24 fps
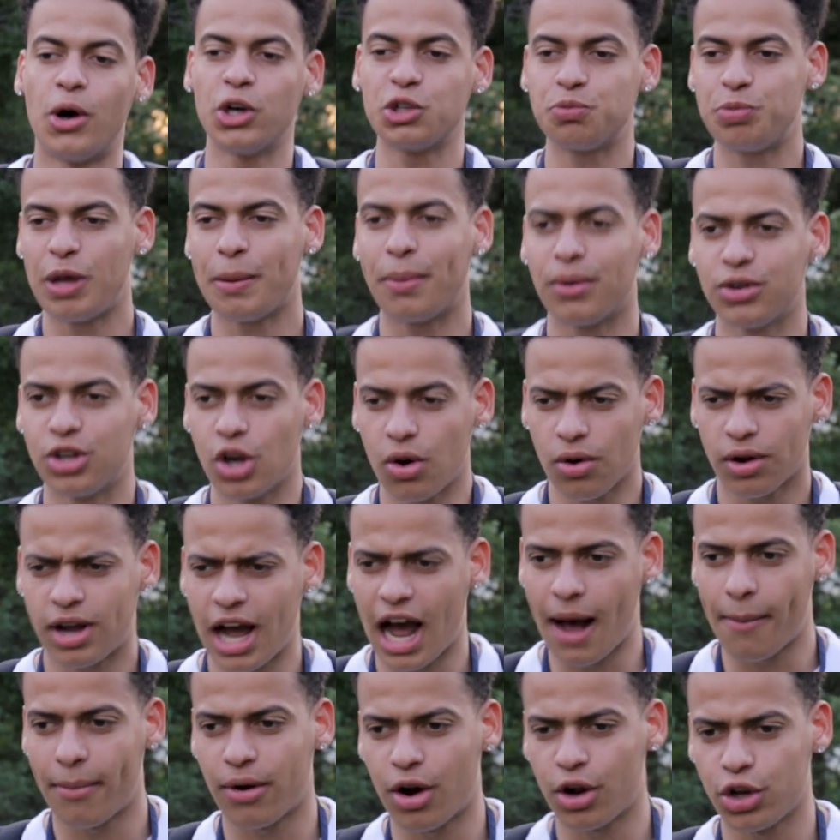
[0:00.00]
Most people don't
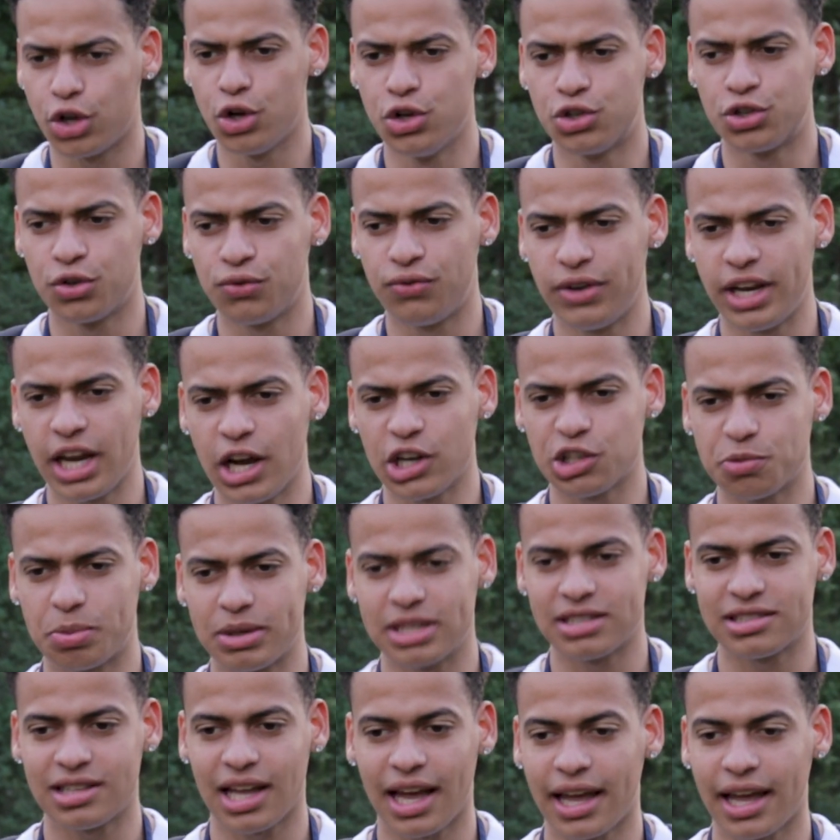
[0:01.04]
comment on YouTube videos, but it's